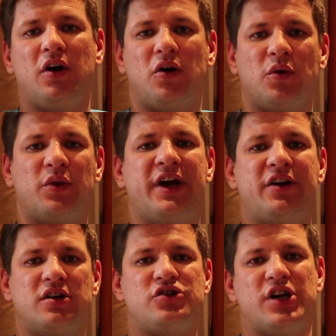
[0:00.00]
on
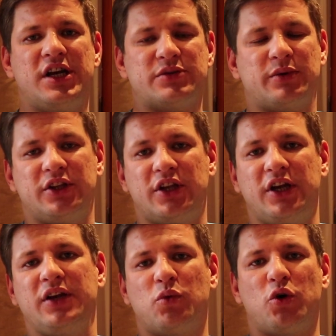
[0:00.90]
their exchange, but
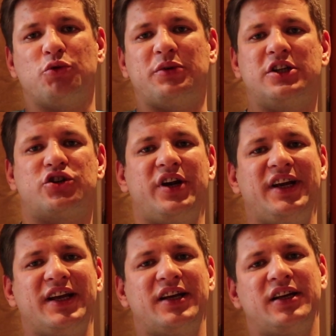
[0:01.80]
they won't be
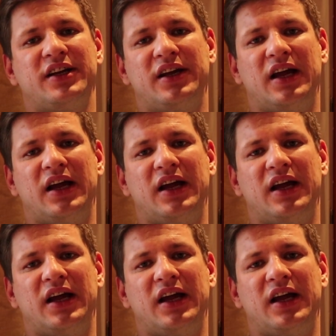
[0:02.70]
trading it.